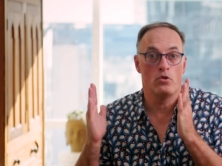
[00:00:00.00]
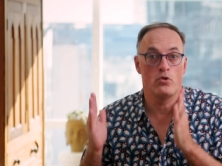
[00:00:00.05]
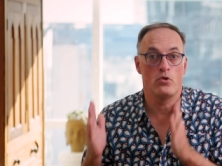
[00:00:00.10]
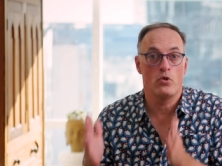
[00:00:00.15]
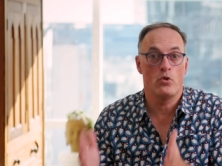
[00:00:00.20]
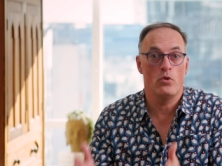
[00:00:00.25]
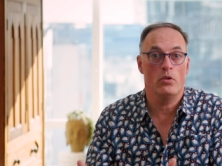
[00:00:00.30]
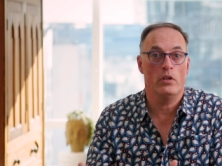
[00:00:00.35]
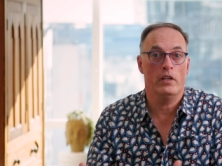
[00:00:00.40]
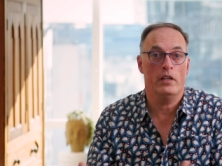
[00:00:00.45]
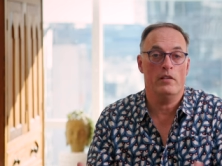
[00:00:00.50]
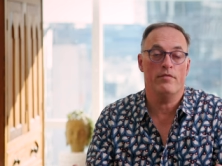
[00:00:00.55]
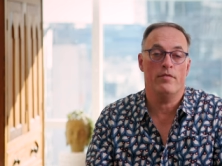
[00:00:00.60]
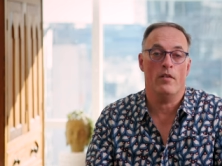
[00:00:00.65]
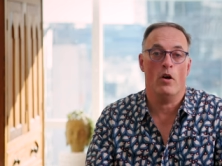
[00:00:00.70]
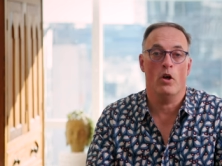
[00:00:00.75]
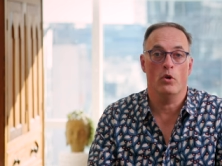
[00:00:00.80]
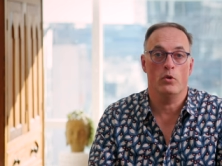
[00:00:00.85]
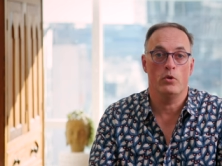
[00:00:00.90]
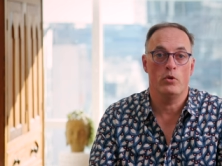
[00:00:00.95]
truly
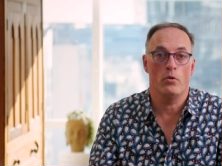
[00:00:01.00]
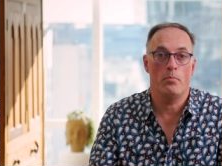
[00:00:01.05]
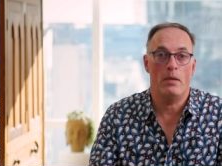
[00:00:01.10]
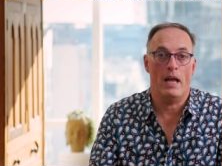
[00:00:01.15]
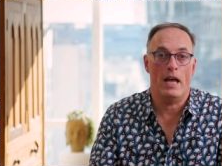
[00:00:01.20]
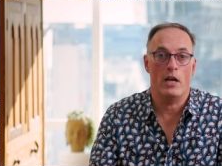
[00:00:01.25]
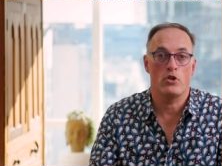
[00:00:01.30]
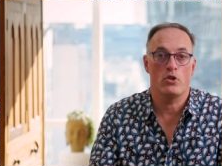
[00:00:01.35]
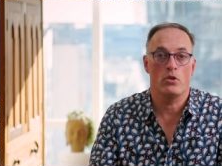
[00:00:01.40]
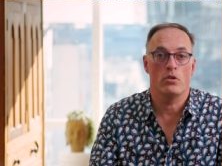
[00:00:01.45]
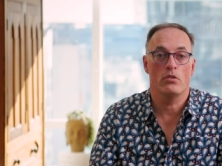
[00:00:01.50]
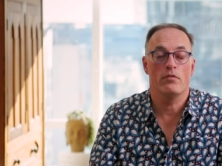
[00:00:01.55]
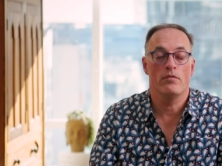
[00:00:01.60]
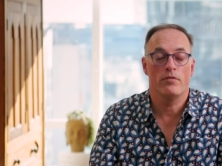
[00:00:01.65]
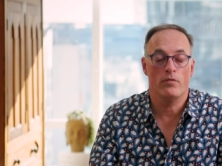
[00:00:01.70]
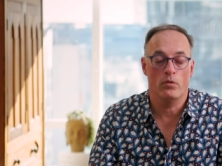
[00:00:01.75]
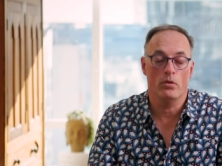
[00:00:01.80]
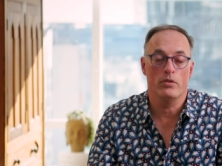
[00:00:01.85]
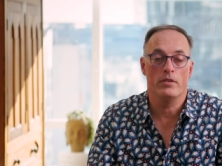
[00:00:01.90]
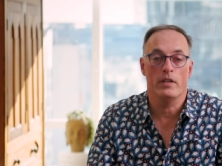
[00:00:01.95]
follow your passion
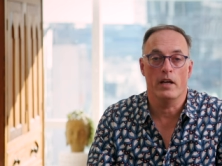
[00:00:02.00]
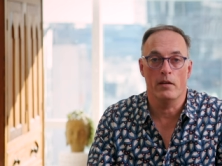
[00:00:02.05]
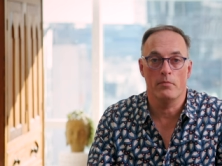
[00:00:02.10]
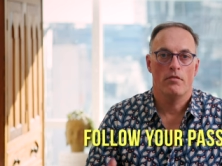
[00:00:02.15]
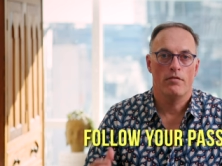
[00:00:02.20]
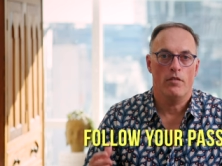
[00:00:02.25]
full time.